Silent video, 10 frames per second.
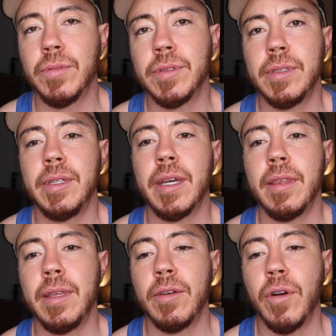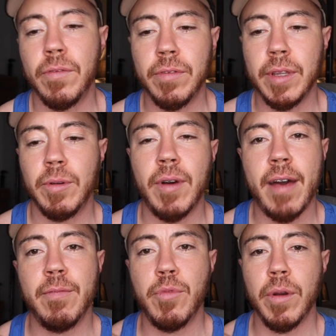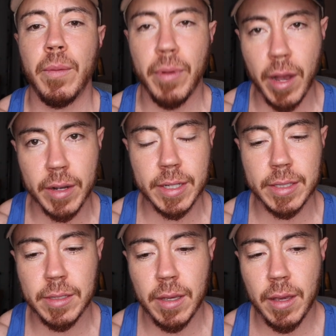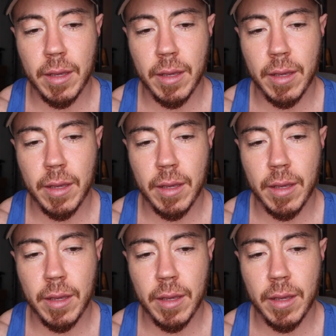We'll see. I think hopefully we'll have more progress.